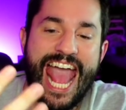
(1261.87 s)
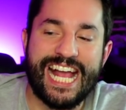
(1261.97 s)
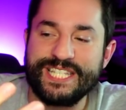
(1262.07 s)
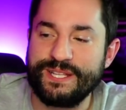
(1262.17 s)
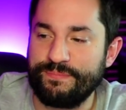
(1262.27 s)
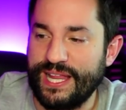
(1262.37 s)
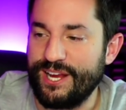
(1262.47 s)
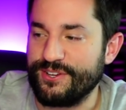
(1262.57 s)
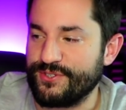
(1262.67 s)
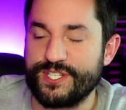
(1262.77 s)
as the
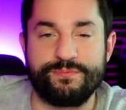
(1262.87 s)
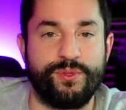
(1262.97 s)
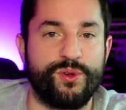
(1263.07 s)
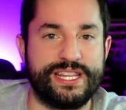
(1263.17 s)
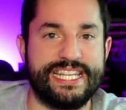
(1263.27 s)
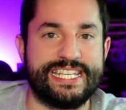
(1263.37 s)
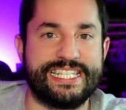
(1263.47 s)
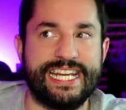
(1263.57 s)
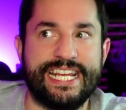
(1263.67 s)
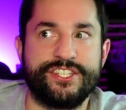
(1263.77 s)
players are exploring these
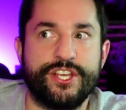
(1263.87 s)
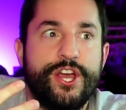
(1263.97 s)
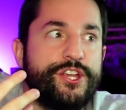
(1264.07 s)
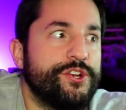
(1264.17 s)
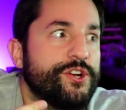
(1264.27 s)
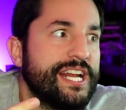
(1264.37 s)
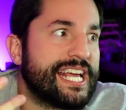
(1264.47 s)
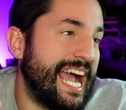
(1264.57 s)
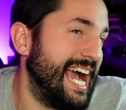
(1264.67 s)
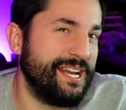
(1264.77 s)
cities, you're going
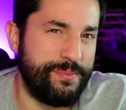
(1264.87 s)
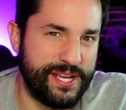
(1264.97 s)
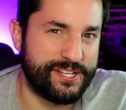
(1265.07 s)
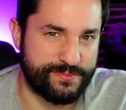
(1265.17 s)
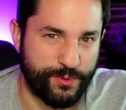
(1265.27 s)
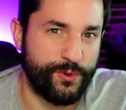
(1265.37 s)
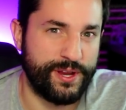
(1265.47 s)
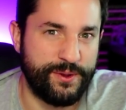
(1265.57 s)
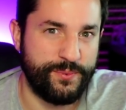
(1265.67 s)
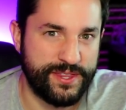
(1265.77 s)
to kind of be
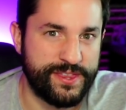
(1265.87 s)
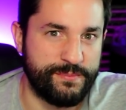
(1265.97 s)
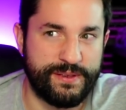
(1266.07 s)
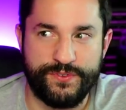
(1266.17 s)
exploring it with them.